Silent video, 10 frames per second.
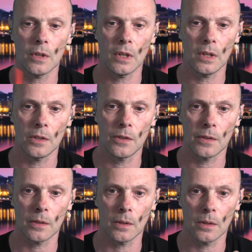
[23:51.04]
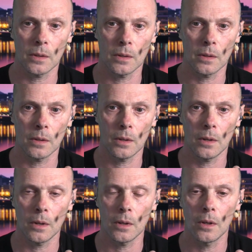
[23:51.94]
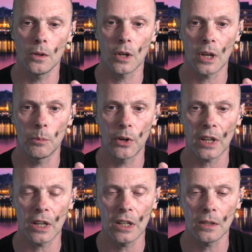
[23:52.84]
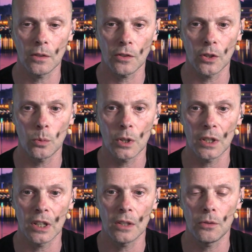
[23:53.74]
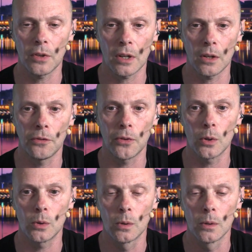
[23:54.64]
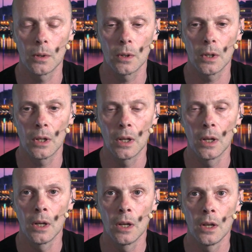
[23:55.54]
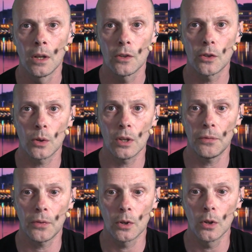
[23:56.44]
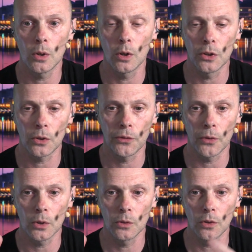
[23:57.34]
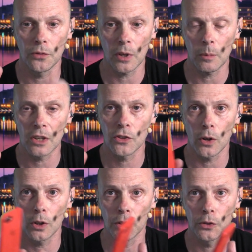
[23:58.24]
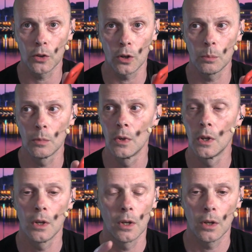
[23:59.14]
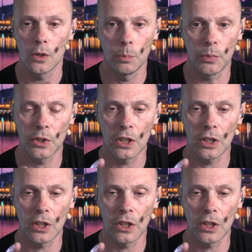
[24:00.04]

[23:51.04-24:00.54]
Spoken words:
is you can bring in someone in via phone. So if you go on your phone to vmixcall.com, you put